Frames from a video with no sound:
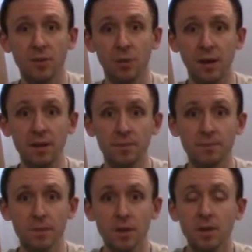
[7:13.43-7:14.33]
right?
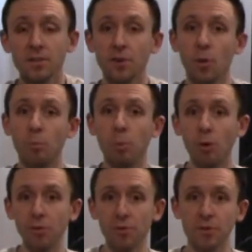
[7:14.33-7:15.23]
So
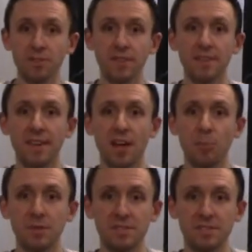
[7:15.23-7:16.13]
both of those things
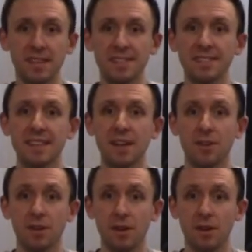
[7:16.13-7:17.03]
help us stay
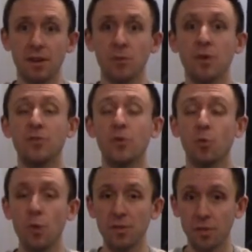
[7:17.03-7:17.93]
together with the,
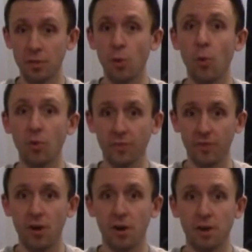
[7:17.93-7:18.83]
with the whole
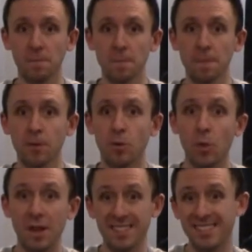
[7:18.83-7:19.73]
song
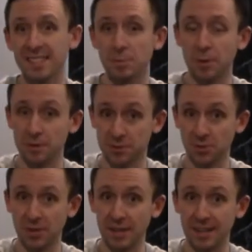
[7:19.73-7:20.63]
while the singing part's
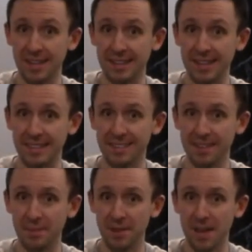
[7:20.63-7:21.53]
going on at the, at the
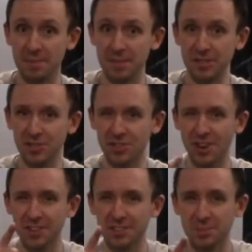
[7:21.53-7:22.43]
same time. It's just
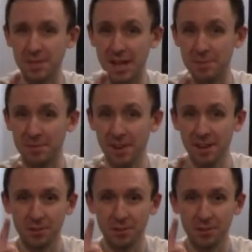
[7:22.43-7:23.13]
hard sometimes